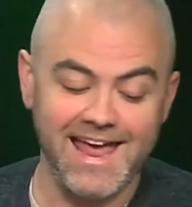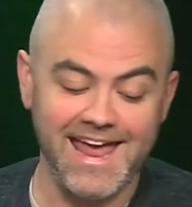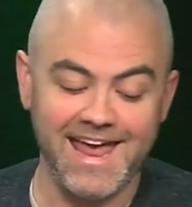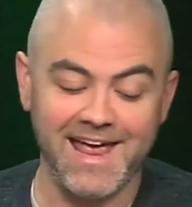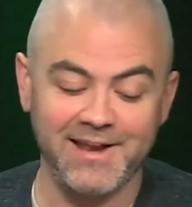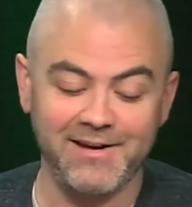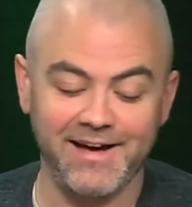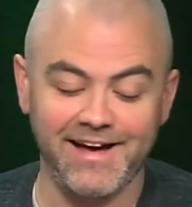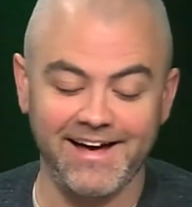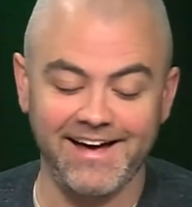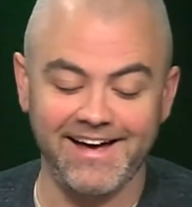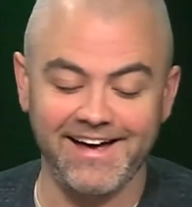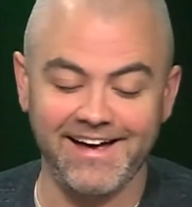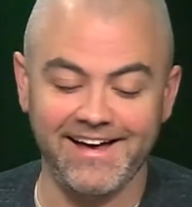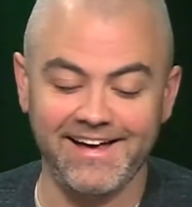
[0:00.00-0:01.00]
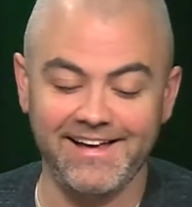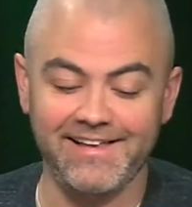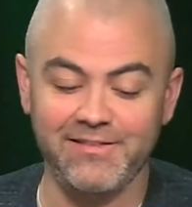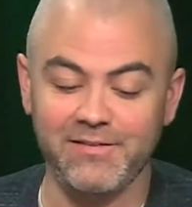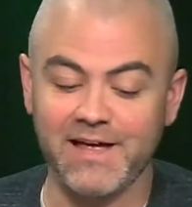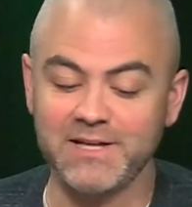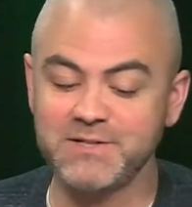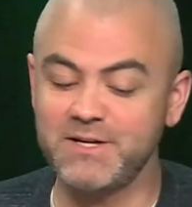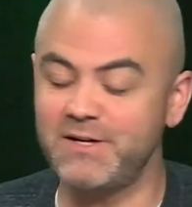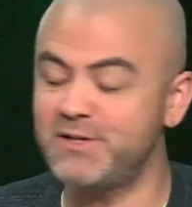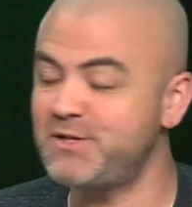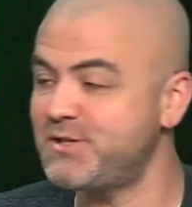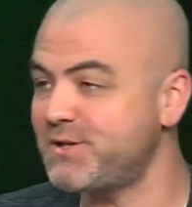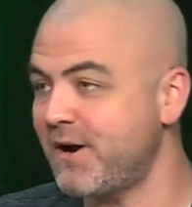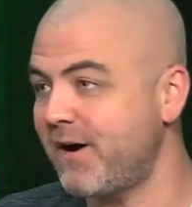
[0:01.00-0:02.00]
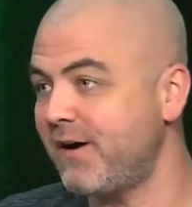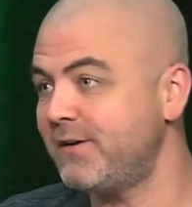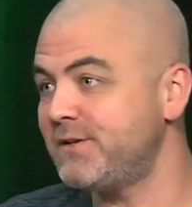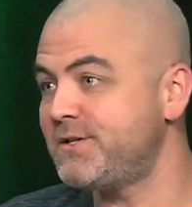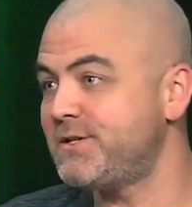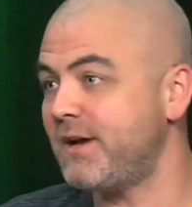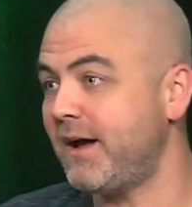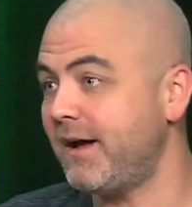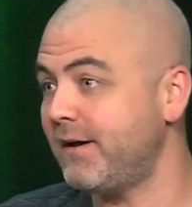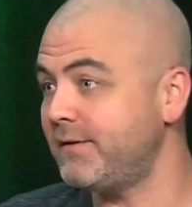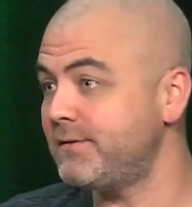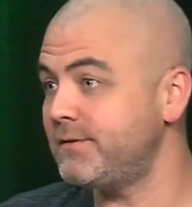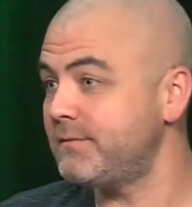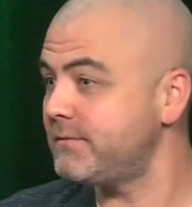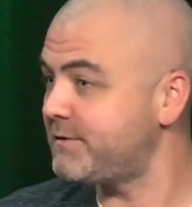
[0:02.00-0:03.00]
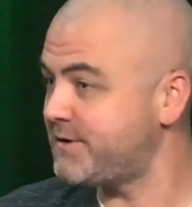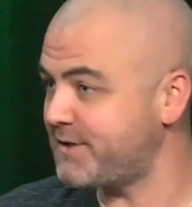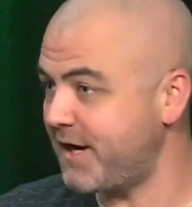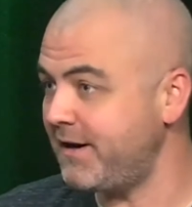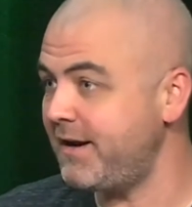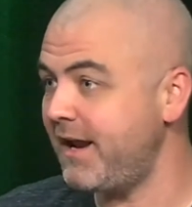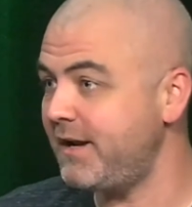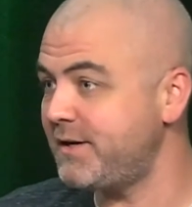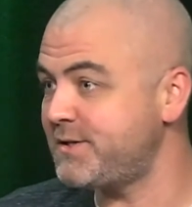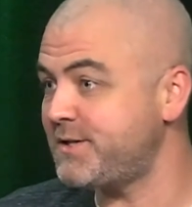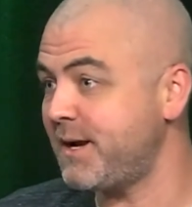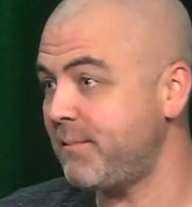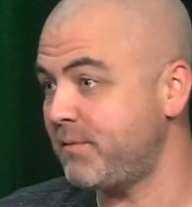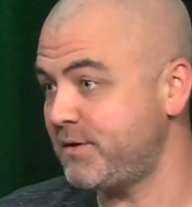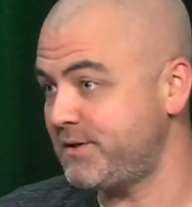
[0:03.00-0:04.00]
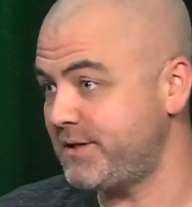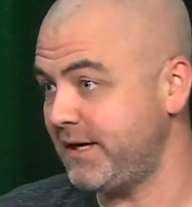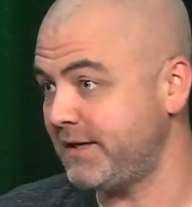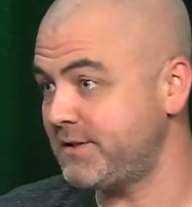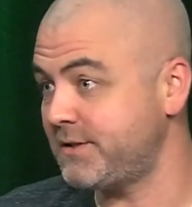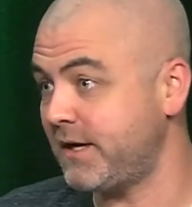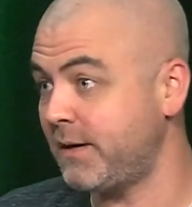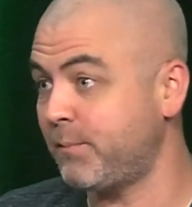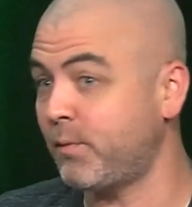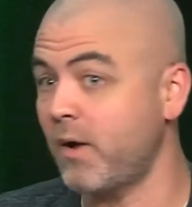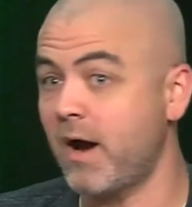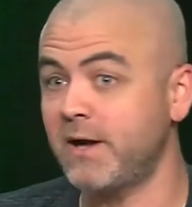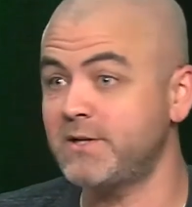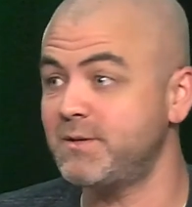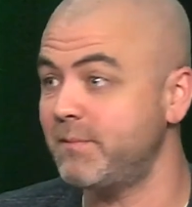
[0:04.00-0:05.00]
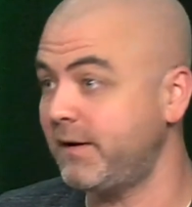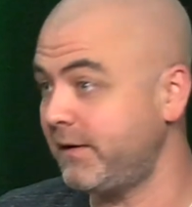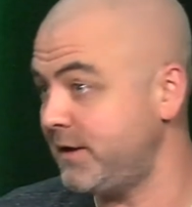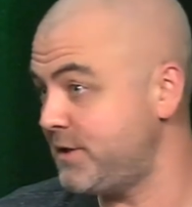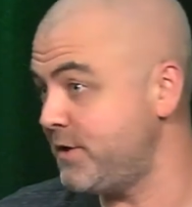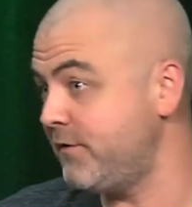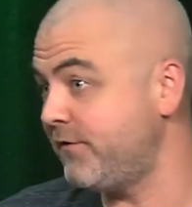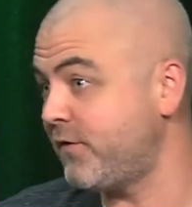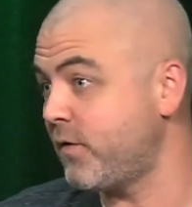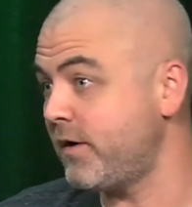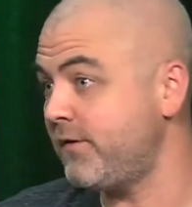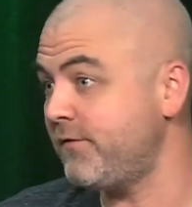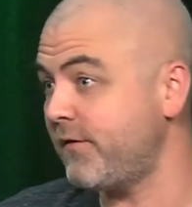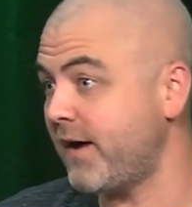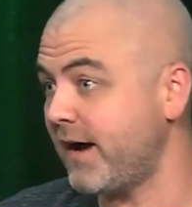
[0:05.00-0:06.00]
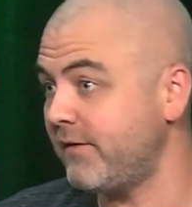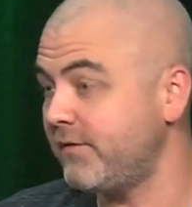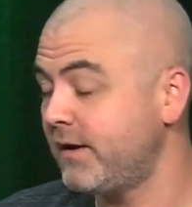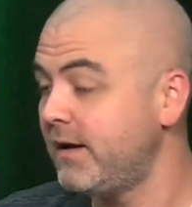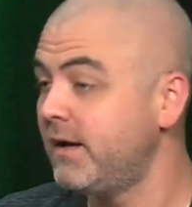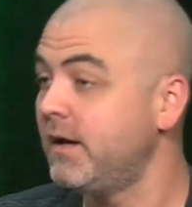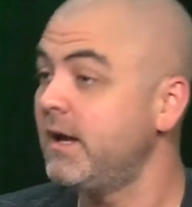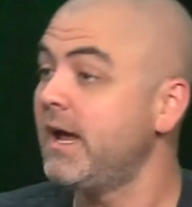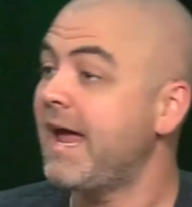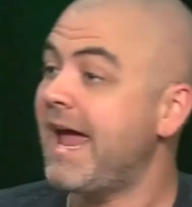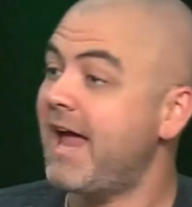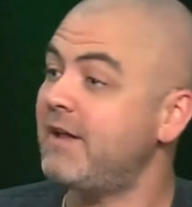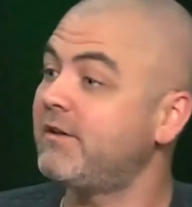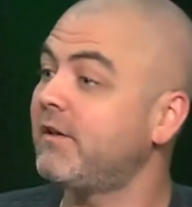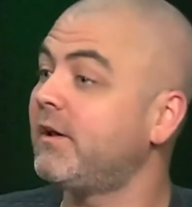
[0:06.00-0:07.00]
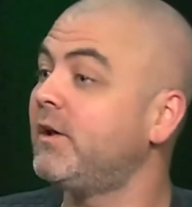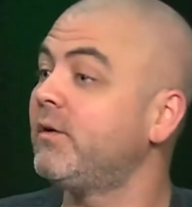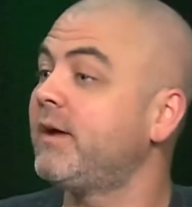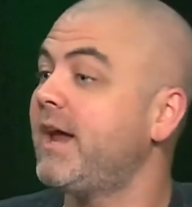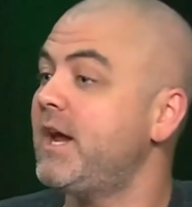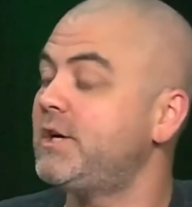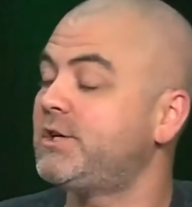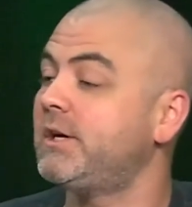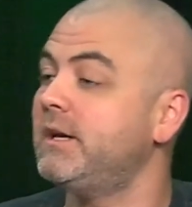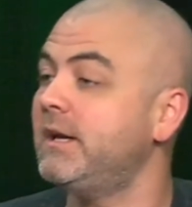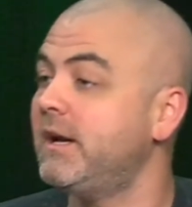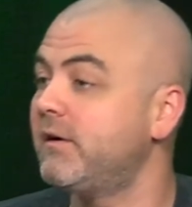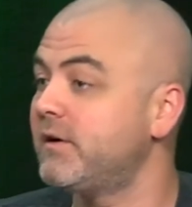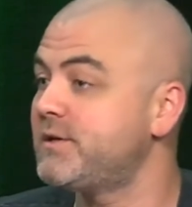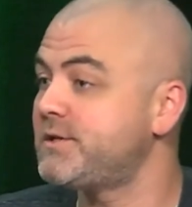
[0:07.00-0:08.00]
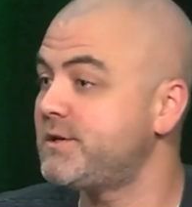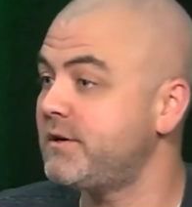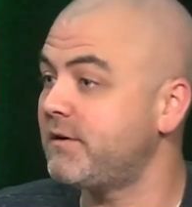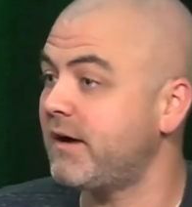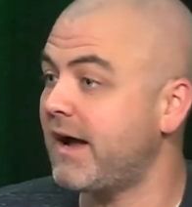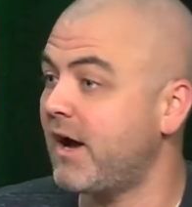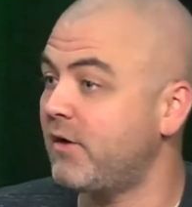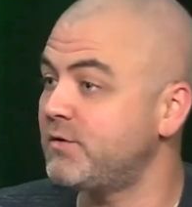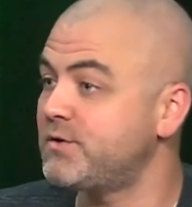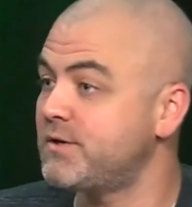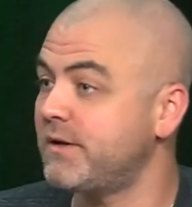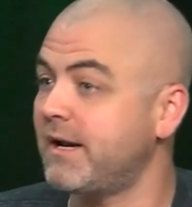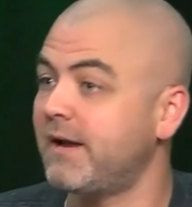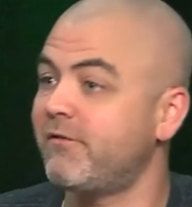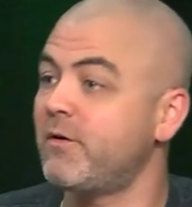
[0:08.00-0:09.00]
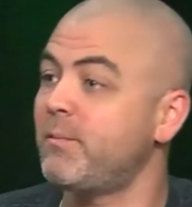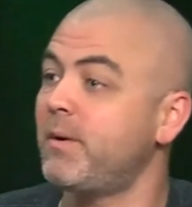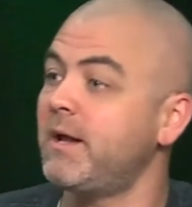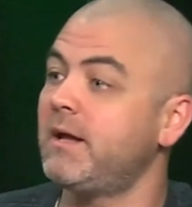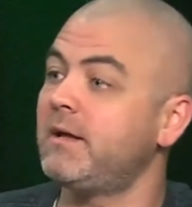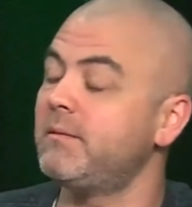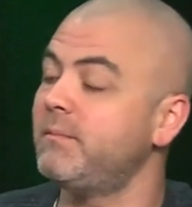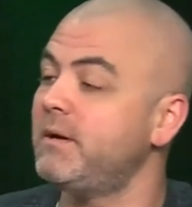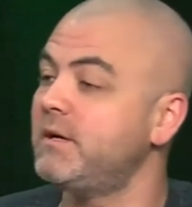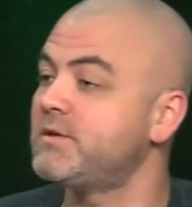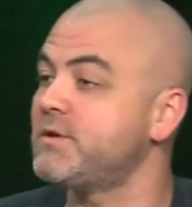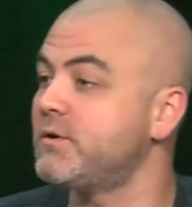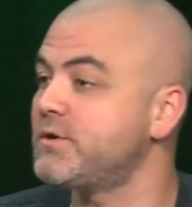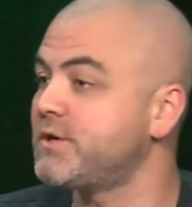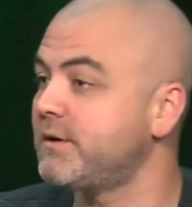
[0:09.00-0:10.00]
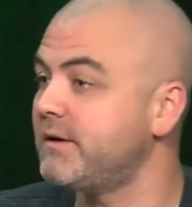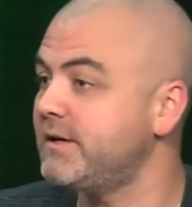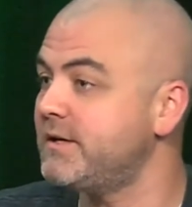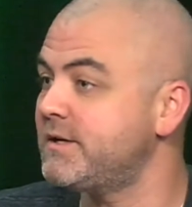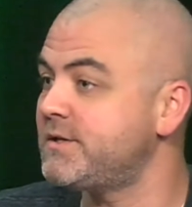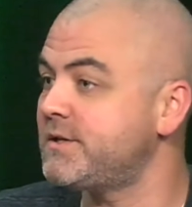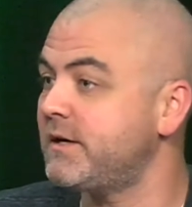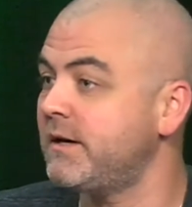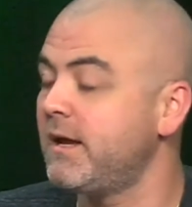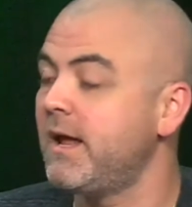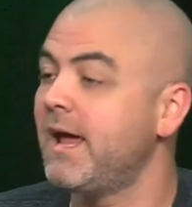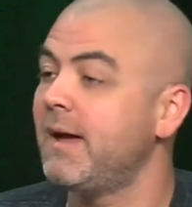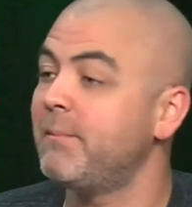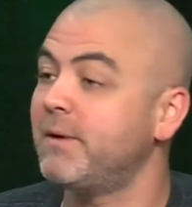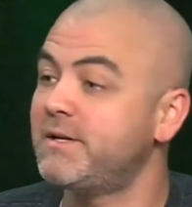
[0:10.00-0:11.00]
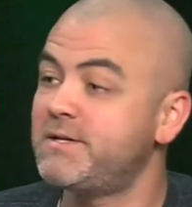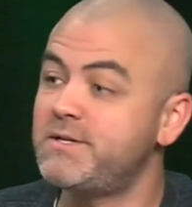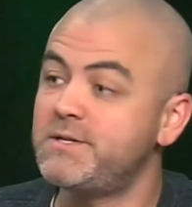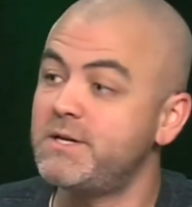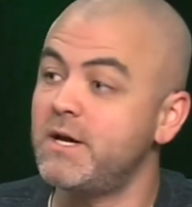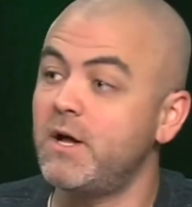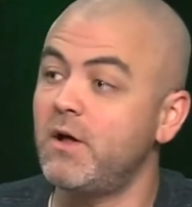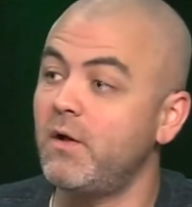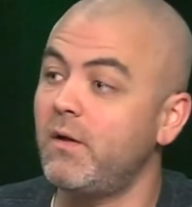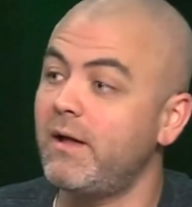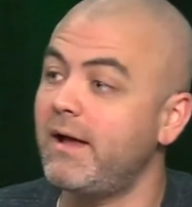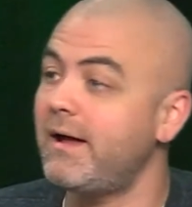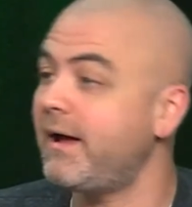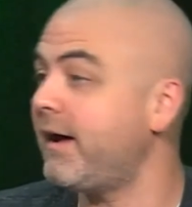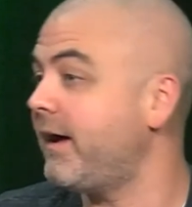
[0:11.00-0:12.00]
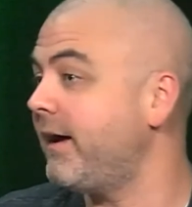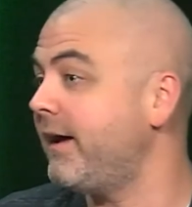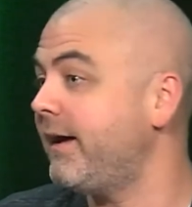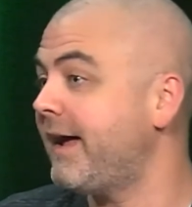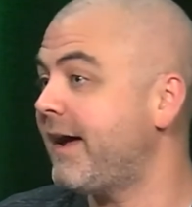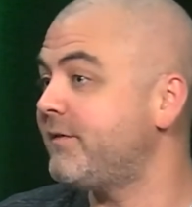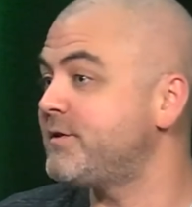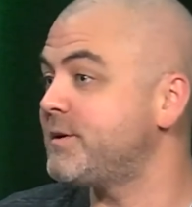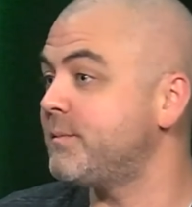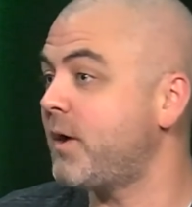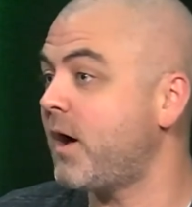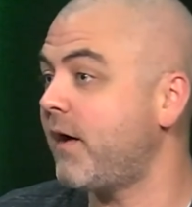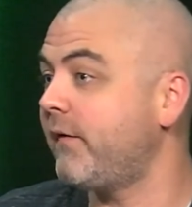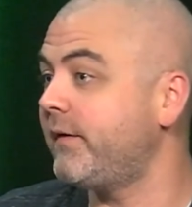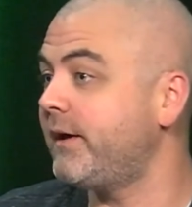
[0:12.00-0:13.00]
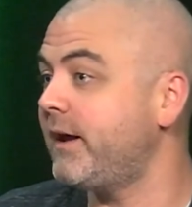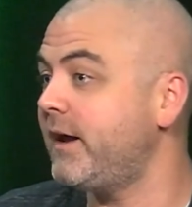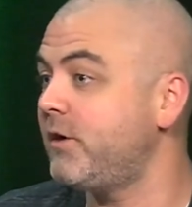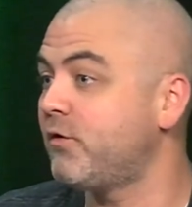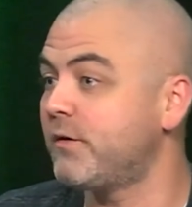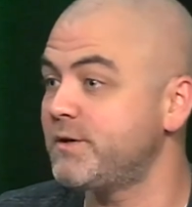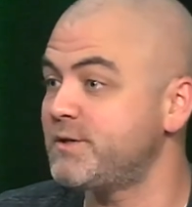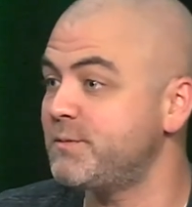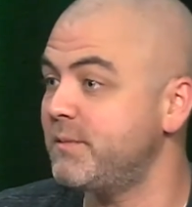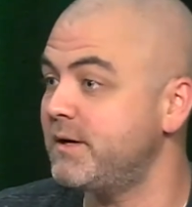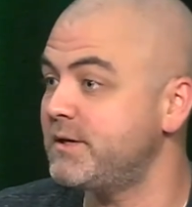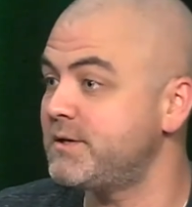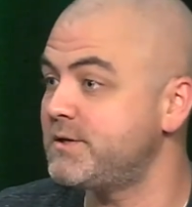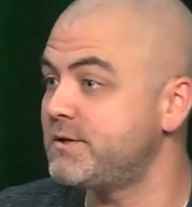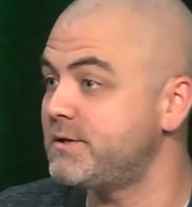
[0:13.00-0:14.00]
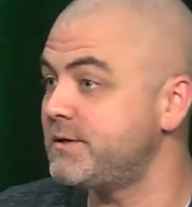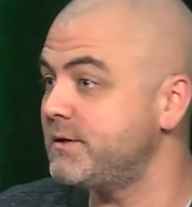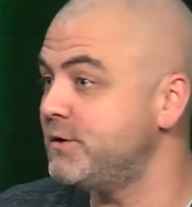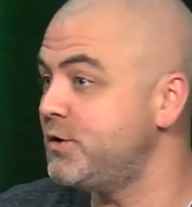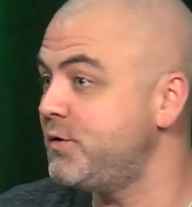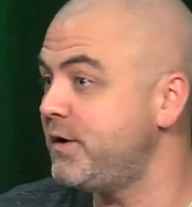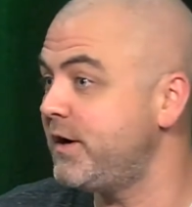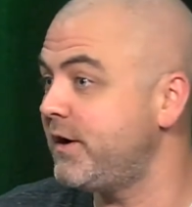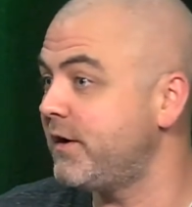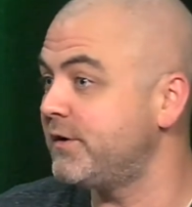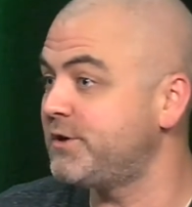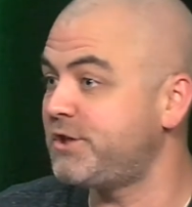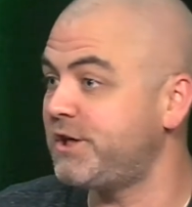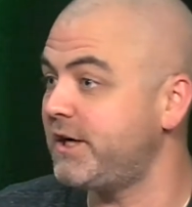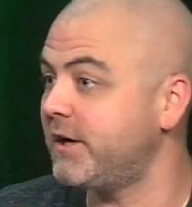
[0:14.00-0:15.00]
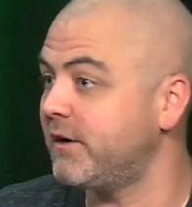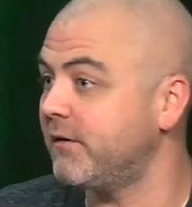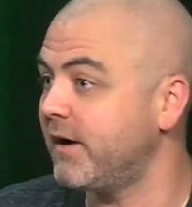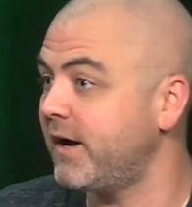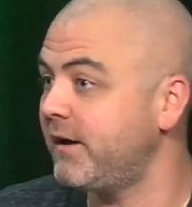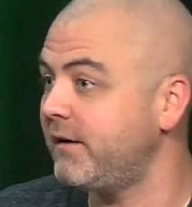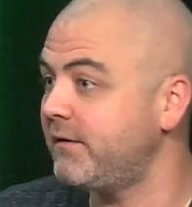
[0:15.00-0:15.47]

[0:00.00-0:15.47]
And that's going to start Sunday, December 6th at approximately 2:45. Head to the location nearest to your house so that everybody can be socially distant, but still have some holiday, Christmas, New Year cheer, right?